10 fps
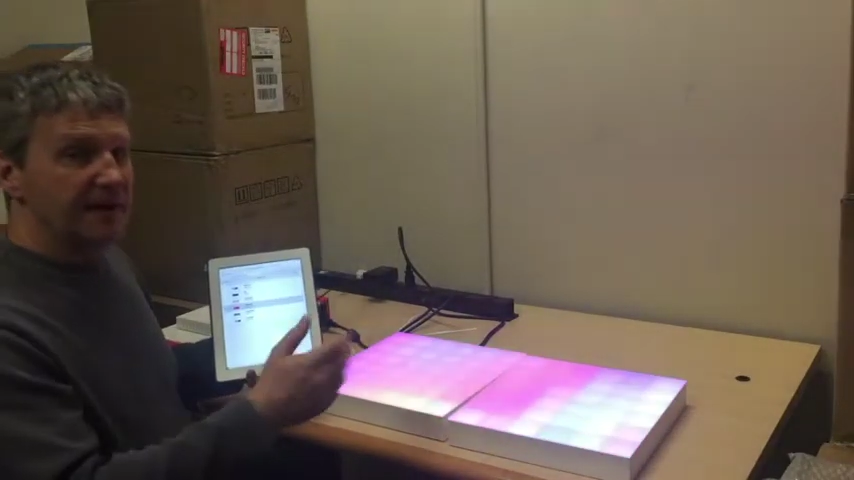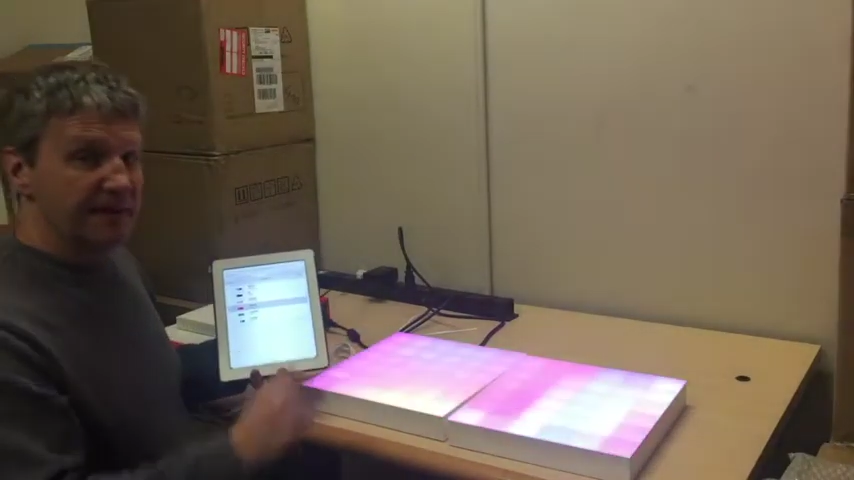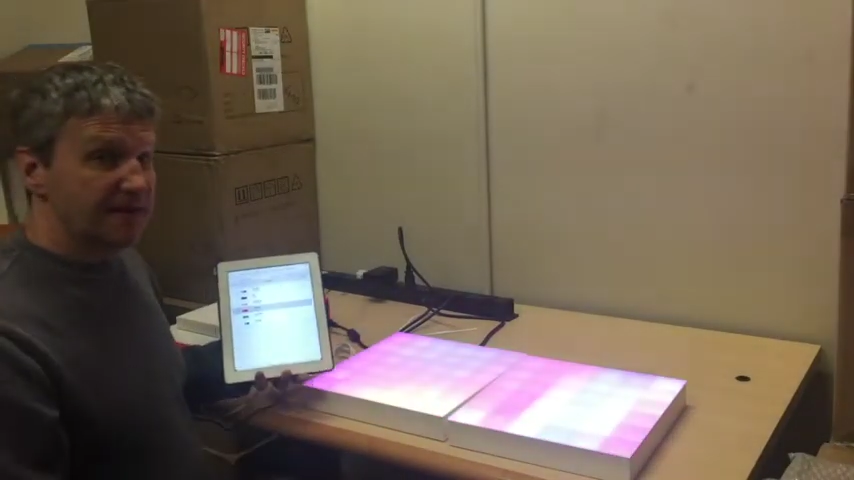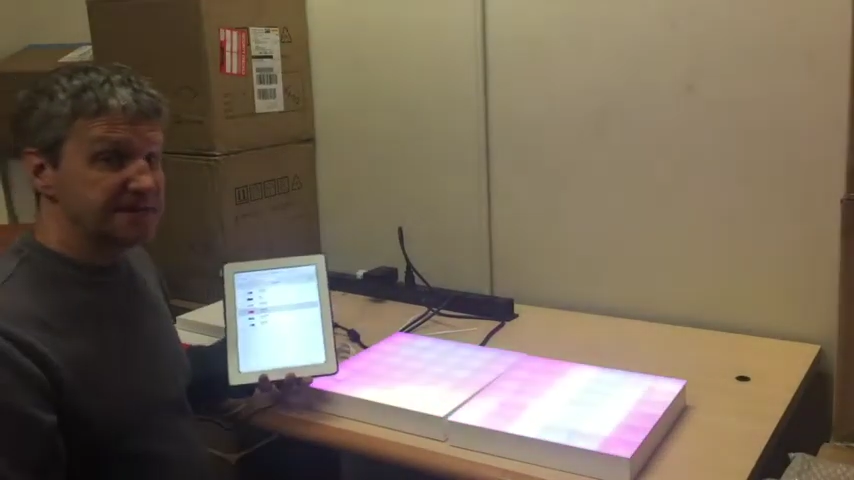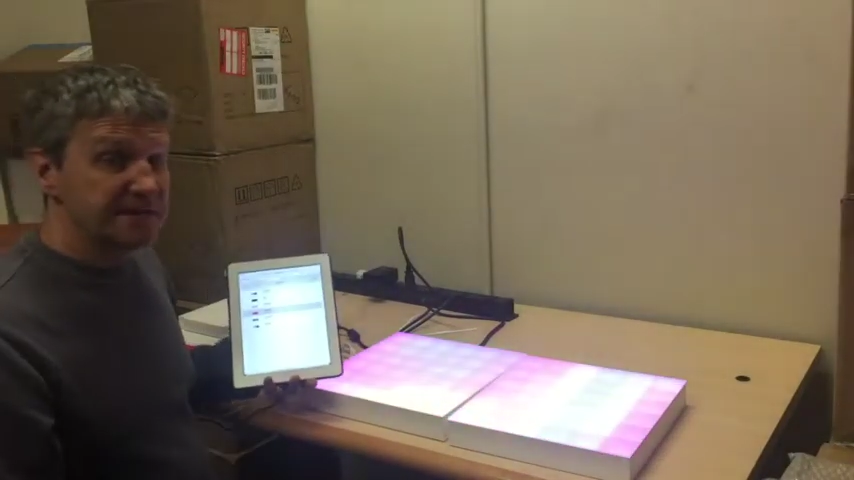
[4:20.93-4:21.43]

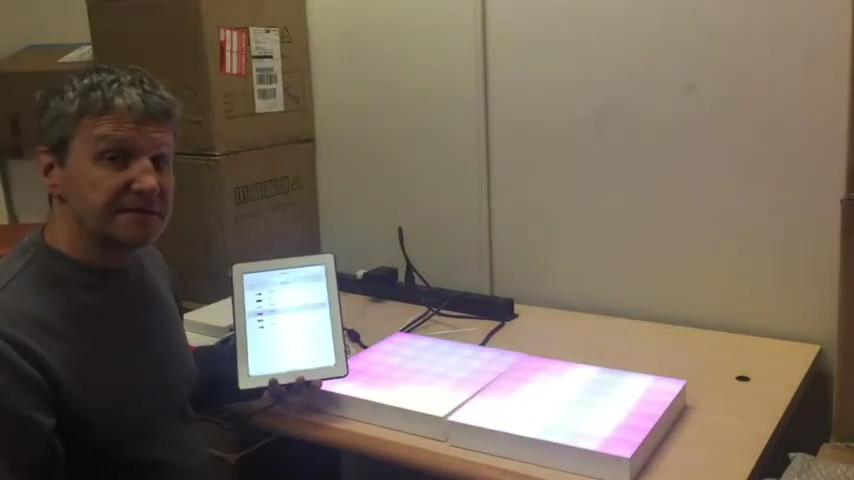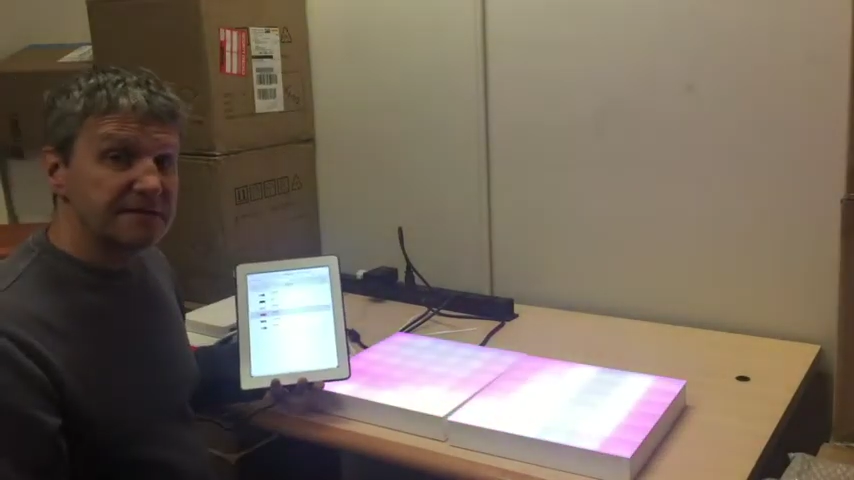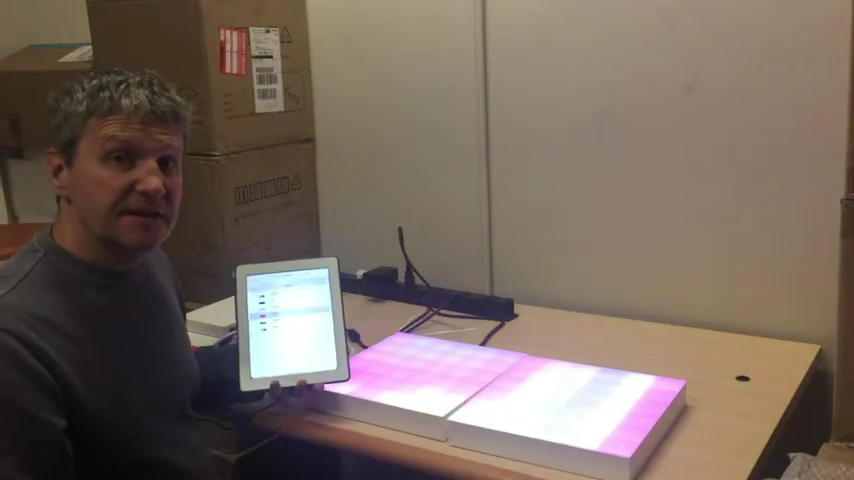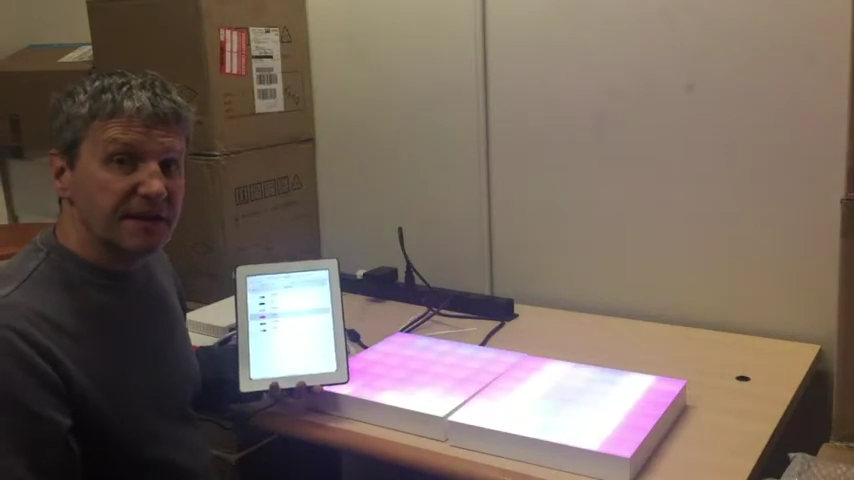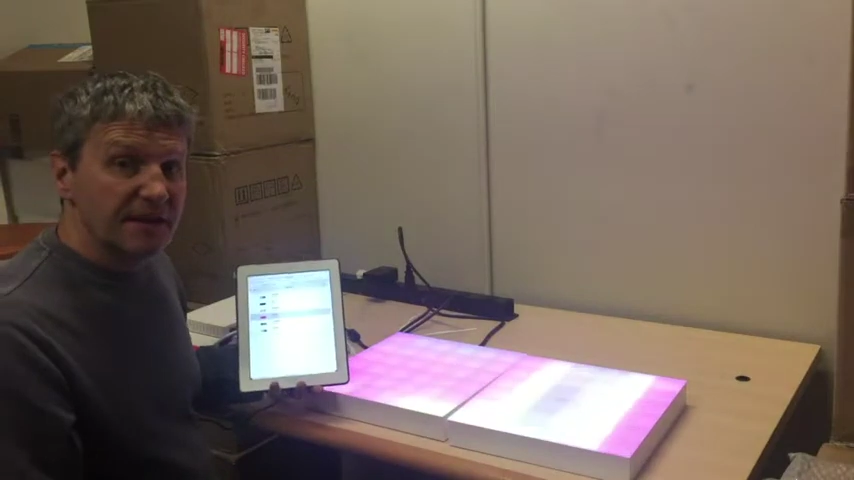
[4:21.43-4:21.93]
That's it.
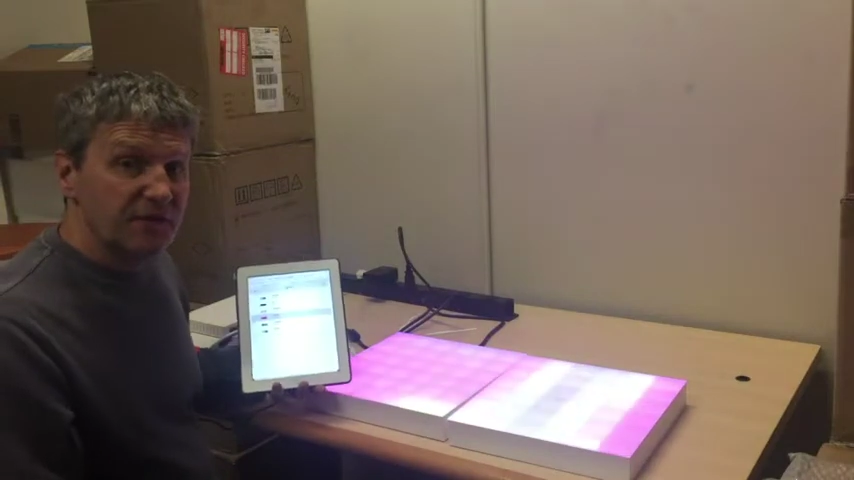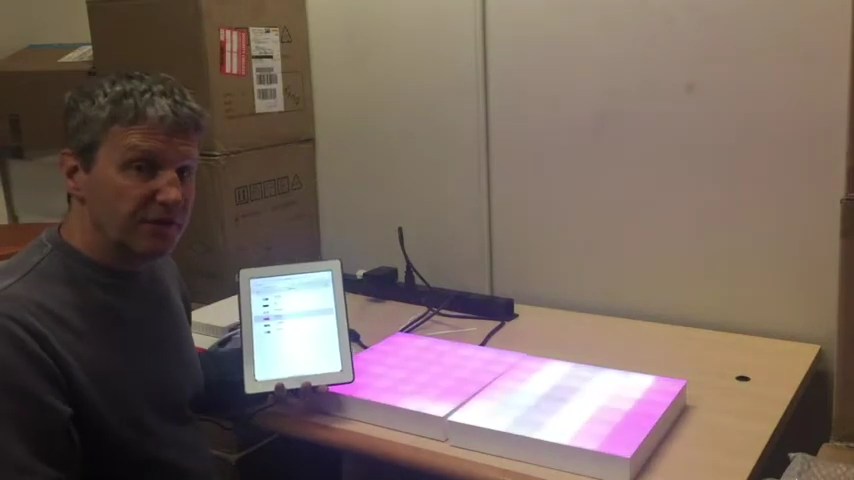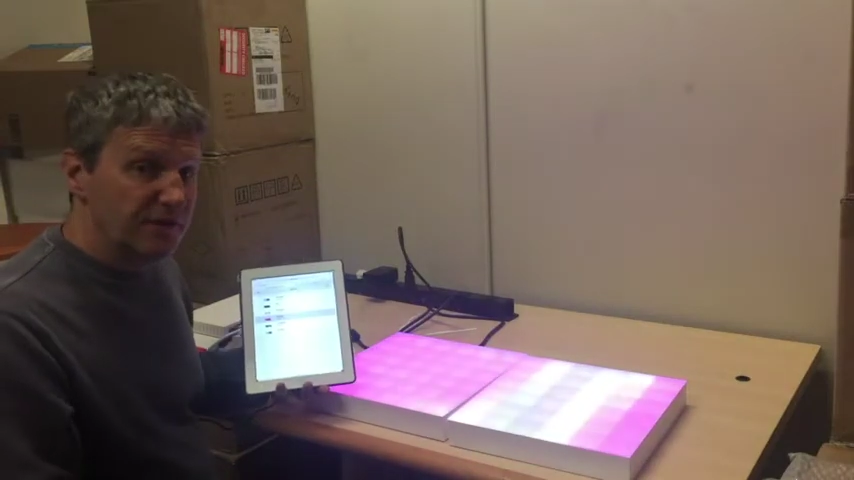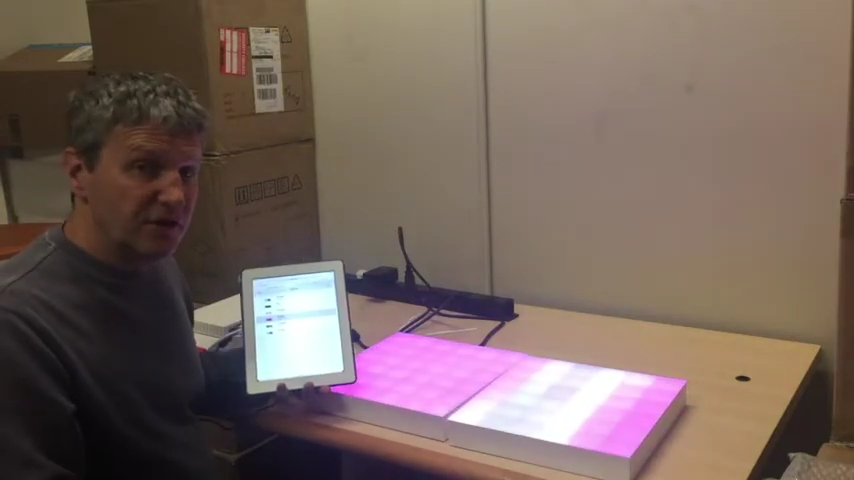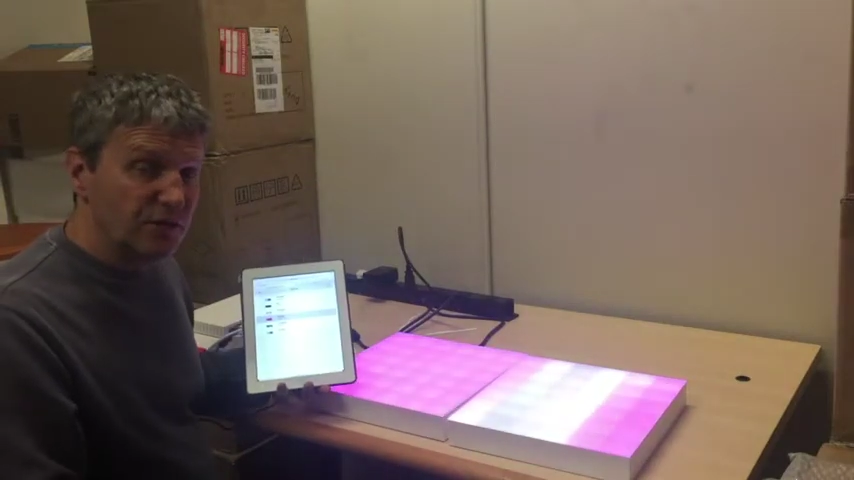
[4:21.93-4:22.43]
If you
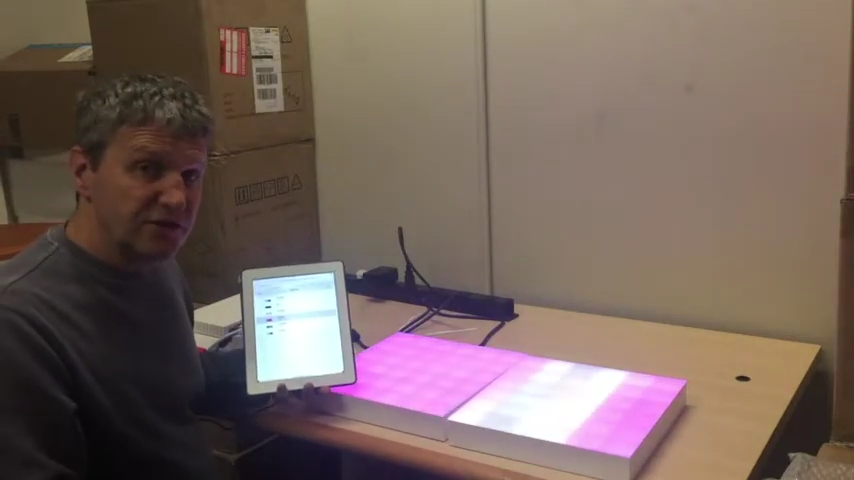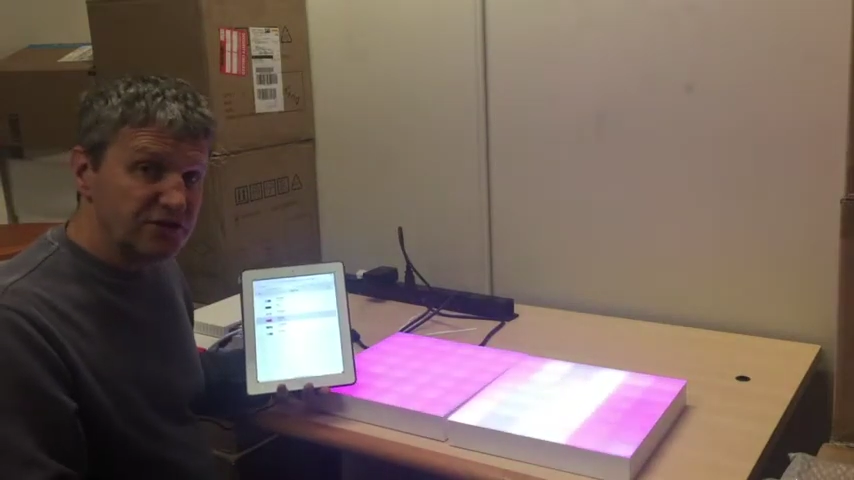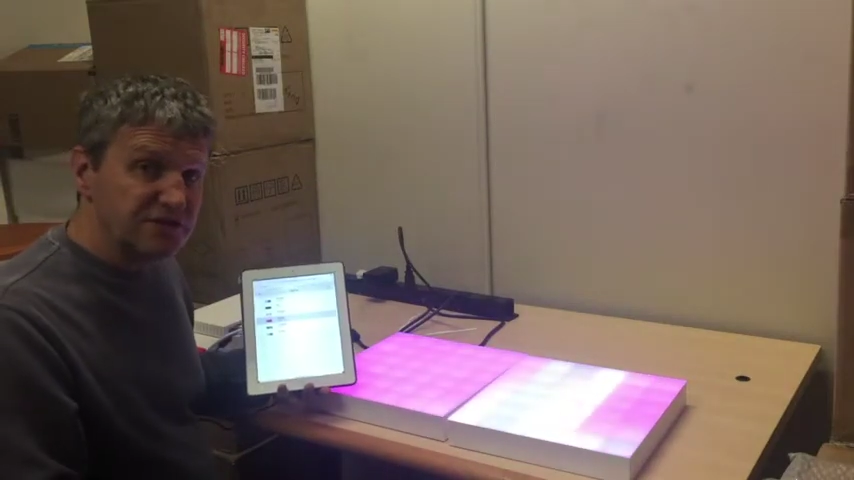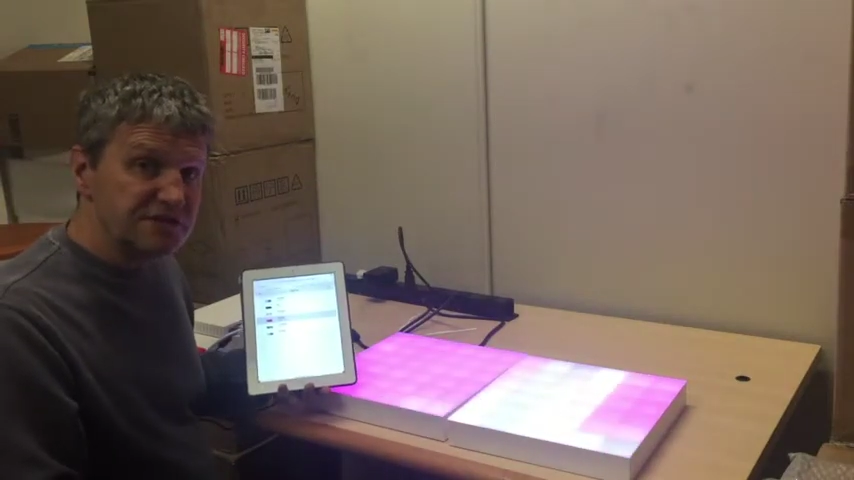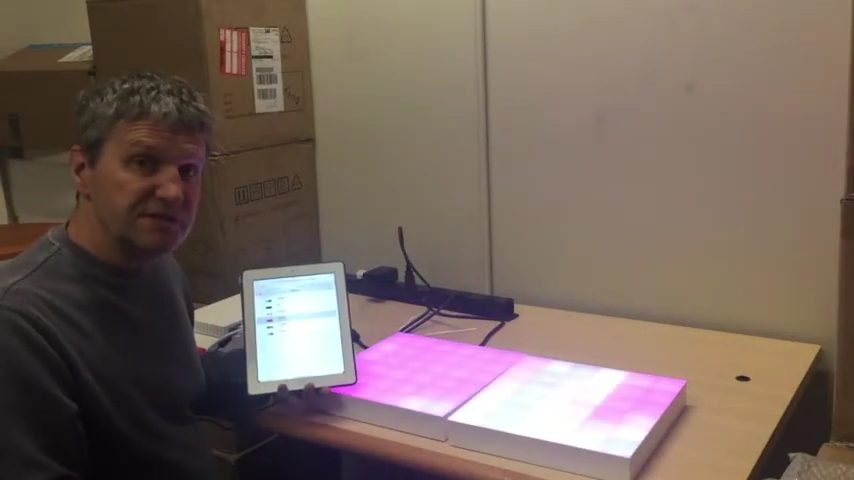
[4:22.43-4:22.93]
have any
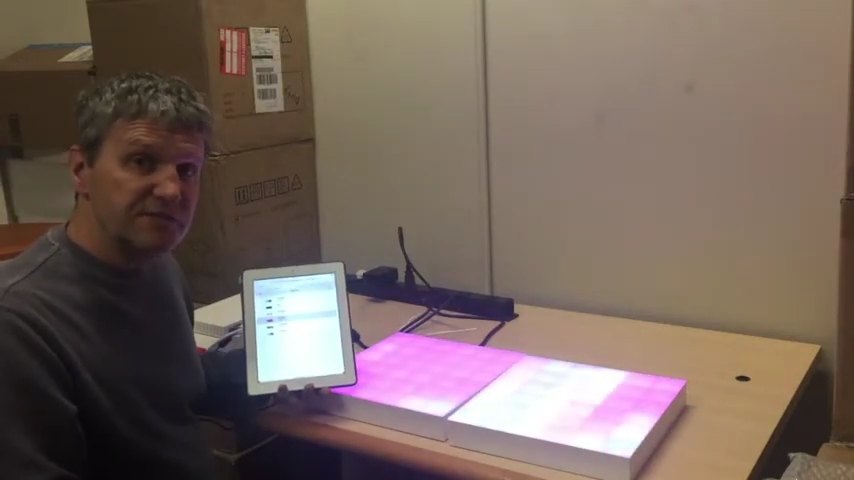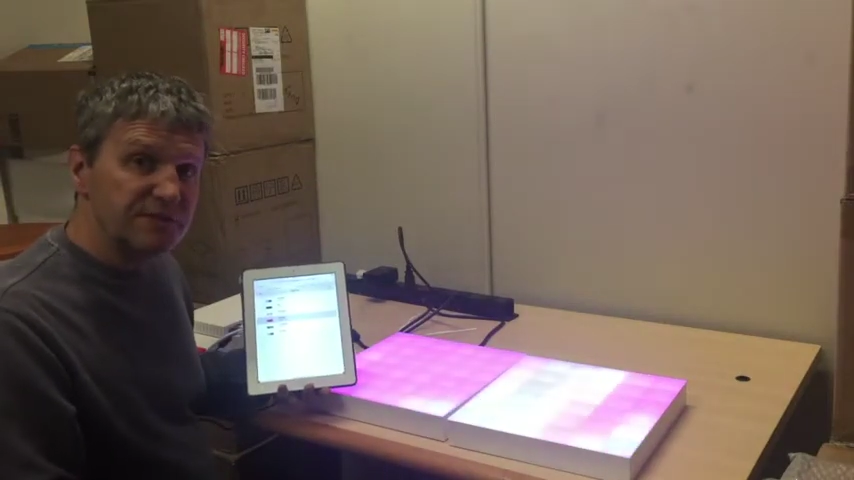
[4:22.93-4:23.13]
questions,